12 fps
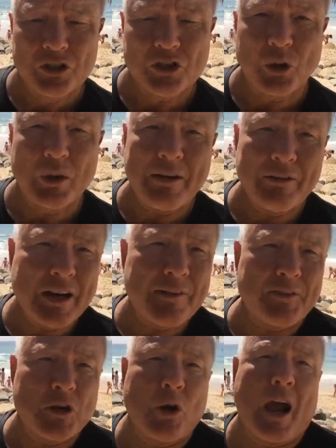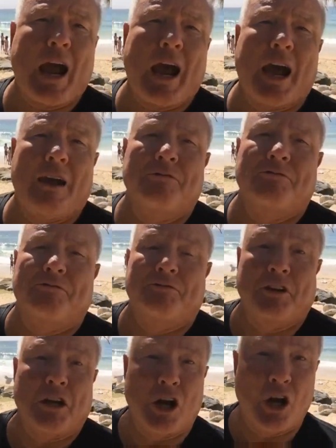So even if you have,
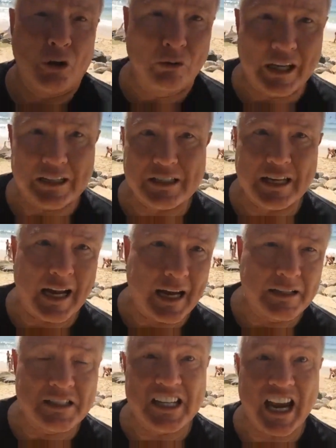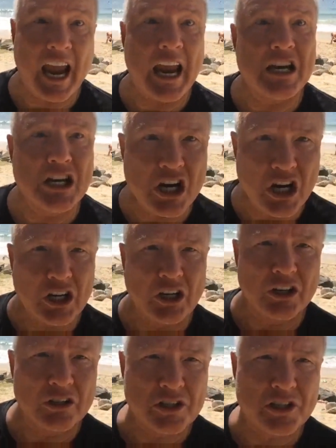you know, let's say ten
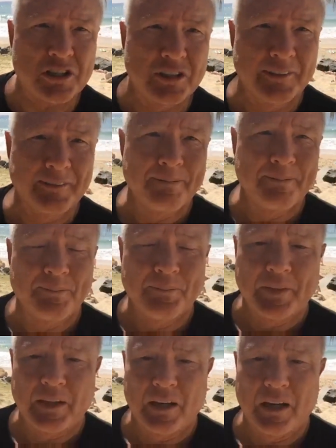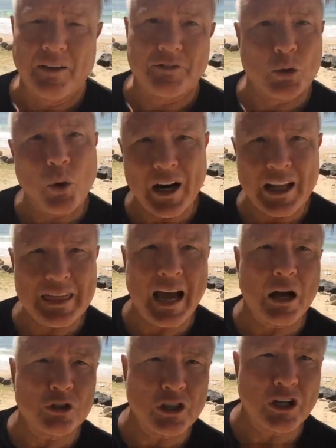years of twenty
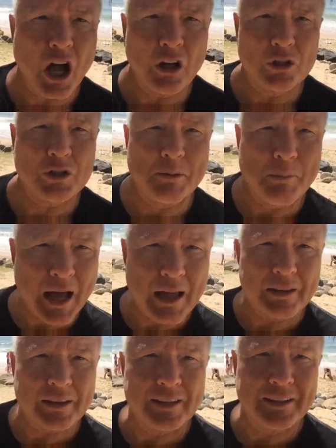thousand dollars a month,